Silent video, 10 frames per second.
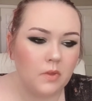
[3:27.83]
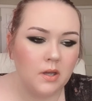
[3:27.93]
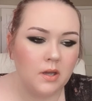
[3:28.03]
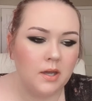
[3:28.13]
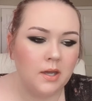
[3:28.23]

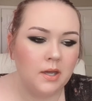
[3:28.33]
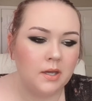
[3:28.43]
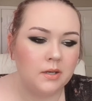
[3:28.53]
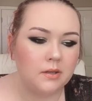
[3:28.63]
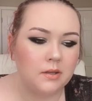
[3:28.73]

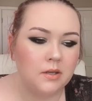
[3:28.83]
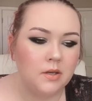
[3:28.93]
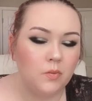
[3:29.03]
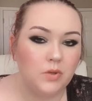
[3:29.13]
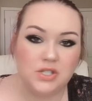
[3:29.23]
And
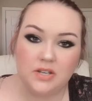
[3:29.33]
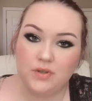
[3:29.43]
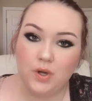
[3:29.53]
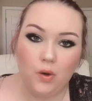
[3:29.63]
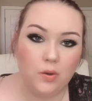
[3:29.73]
we just have to
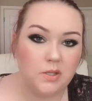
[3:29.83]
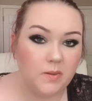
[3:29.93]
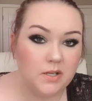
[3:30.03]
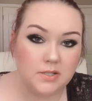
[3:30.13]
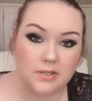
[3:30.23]
go
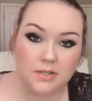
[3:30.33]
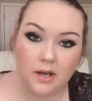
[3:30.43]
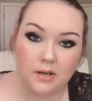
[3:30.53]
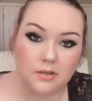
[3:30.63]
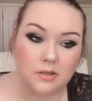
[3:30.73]
explain it to the
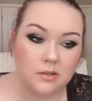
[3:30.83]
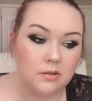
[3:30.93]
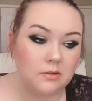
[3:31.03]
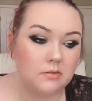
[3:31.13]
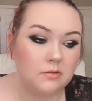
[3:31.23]

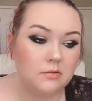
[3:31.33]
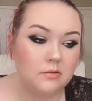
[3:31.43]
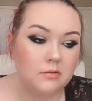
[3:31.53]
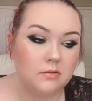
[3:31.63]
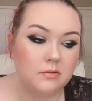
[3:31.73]
doctor,
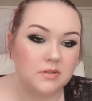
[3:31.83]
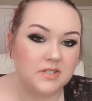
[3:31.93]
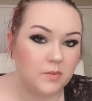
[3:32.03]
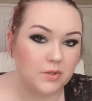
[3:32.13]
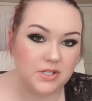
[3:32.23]

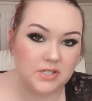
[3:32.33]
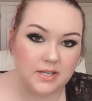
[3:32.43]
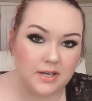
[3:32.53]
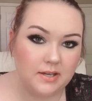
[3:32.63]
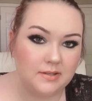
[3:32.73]
see what she
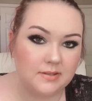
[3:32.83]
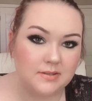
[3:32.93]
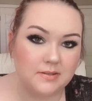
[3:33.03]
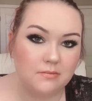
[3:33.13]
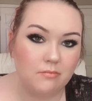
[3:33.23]

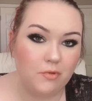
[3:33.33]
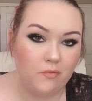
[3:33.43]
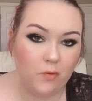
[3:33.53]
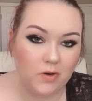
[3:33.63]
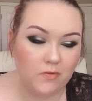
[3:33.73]
says, move
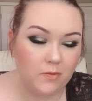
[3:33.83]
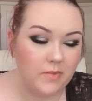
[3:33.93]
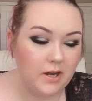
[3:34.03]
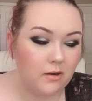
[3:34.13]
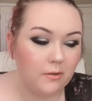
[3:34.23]
forward from
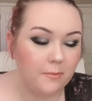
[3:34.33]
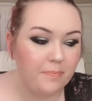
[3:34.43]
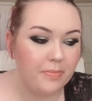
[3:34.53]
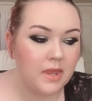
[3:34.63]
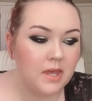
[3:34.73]
there.
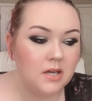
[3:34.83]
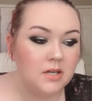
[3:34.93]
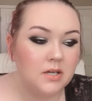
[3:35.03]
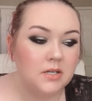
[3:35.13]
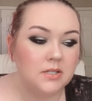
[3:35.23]

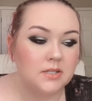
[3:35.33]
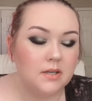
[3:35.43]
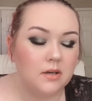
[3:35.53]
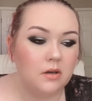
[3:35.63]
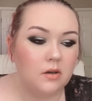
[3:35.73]

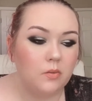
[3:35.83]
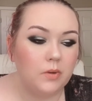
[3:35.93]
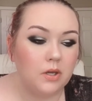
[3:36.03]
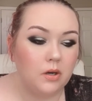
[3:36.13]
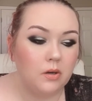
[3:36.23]
So we
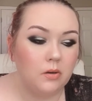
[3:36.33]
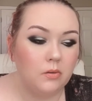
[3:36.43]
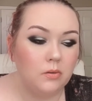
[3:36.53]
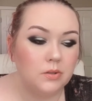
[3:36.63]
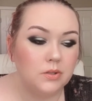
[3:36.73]

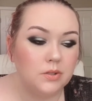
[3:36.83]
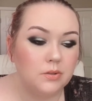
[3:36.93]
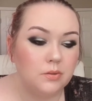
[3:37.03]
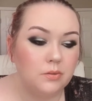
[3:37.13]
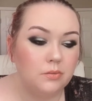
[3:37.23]
go
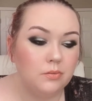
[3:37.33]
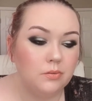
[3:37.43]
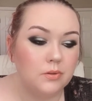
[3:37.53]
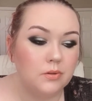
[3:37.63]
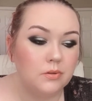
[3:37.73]
to
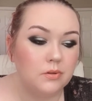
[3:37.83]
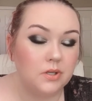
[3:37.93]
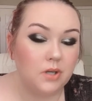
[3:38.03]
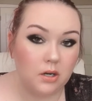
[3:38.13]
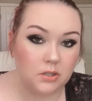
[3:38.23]
the
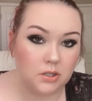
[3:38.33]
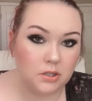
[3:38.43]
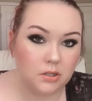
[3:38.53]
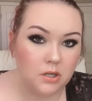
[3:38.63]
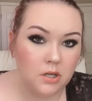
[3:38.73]

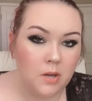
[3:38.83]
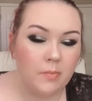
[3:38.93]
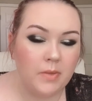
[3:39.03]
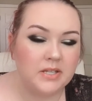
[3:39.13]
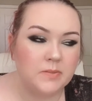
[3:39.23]
doctor.
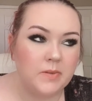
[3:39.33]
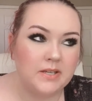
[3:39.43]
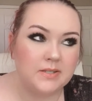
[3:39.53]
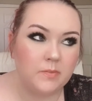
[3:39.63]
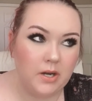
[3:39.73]
My husband
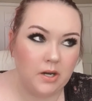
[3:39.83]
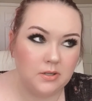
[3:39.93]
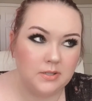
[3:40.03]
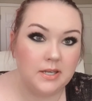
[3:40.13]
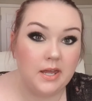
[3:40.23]
has some
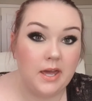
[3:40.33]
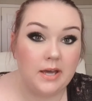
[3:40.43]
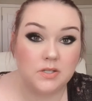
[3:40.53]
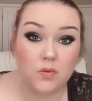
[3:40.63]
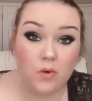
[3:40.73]
errands that he
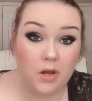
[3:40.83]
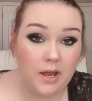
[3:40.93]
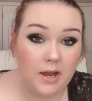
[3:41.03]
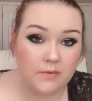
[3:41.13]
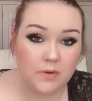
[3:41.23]
has to run
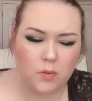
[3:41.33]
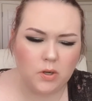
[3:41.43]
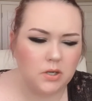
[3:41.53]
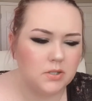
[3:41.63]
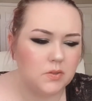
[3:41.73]

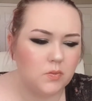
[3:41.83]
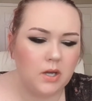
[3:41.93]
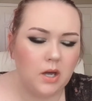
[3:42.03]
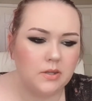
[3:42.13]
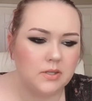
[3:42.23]
afterwards. We
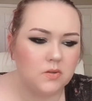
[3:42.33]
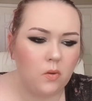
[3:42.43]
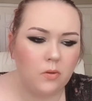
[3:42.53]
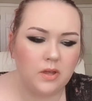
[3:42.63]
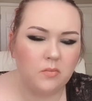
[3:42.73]
got this
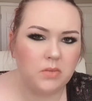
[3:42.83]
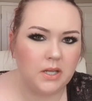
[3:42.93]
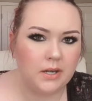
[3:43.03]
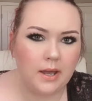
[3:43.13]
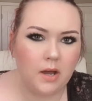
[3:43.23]
whole thing
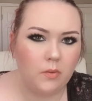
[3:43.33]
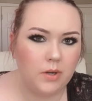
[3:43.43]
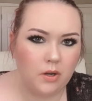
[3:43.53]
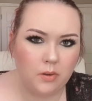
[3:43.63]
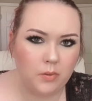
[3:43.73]
planned out. We
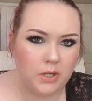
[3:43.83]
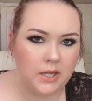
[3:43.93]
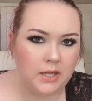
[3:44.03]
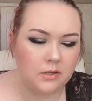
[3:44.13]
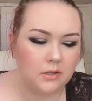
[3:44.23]
know how we're going to
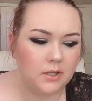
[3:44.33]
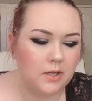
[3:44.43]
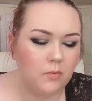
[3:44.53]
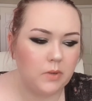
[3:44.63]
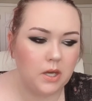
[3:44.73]
handle
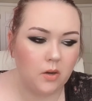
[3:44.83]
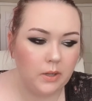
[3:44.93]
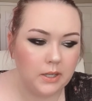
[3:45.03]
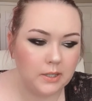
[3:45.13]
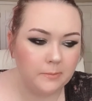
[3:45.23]
it. We go
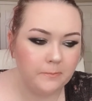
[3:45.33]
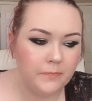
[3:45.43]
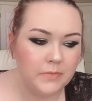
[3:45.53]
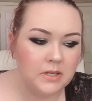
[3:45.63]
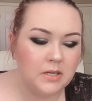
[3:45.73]
in
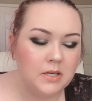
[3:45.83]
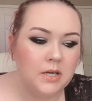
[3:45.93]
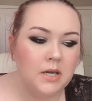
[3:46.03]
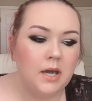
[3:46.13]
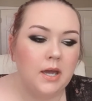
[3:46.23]

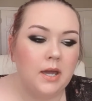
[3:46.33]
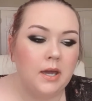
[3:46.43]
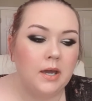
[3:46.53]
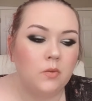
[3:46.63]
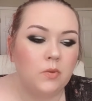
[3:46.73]

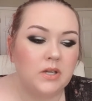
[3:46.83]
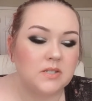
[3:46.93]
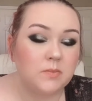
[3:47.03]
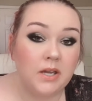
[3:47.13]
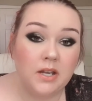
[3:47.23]
and we
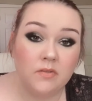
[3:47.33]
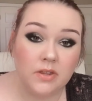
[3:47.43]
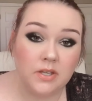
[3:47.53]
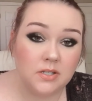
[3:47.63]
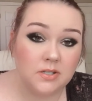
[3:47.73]
explain
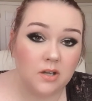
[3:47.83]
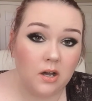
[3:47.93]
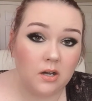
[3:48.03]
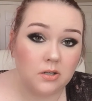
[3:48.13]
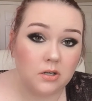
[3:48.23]
everything to the
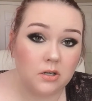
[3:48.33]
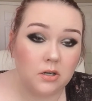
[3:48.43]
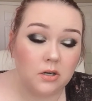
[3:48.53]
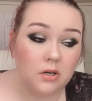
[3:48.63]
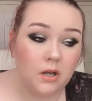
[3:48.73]
doctor.